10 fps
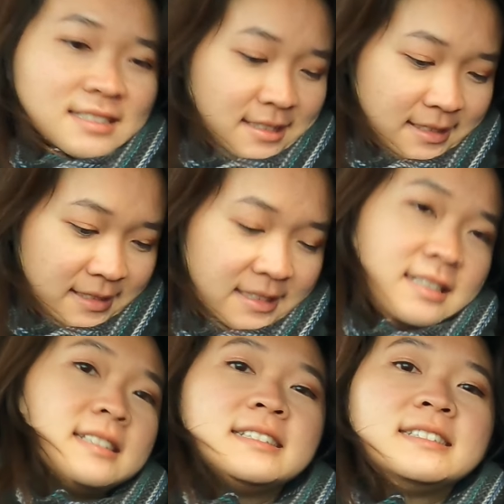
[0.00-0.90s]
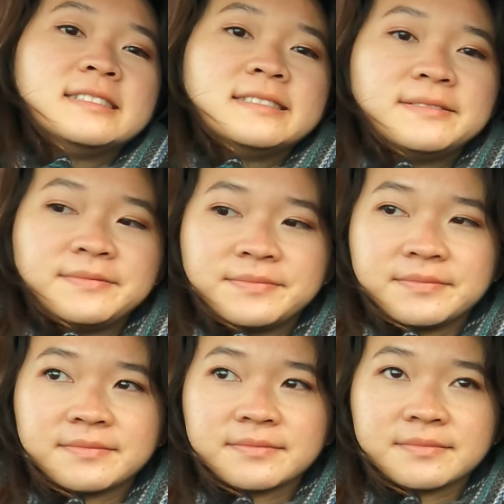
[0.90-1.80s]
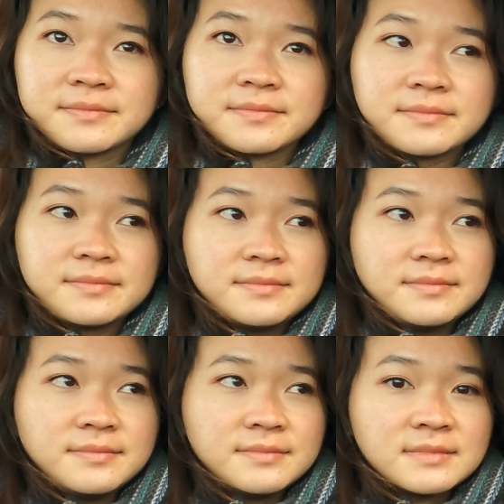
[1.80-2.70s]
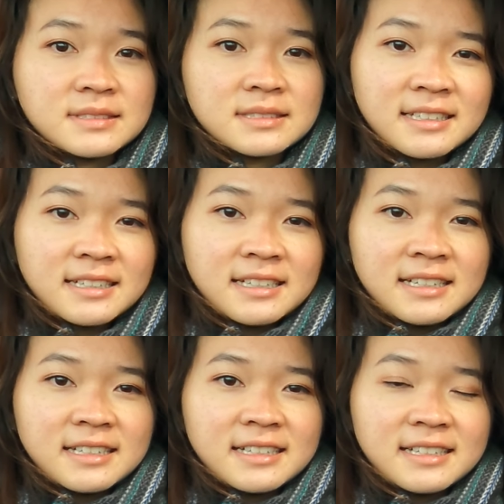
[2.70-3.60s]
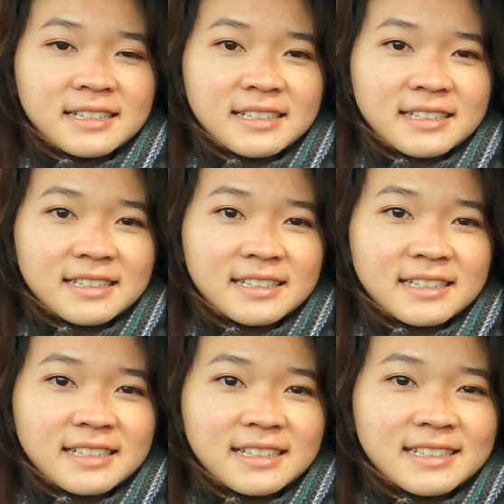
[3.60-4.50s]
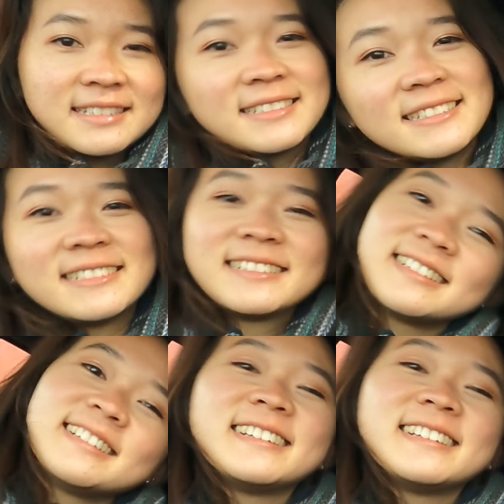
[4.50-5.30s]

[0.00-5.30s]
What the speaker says: [no speech]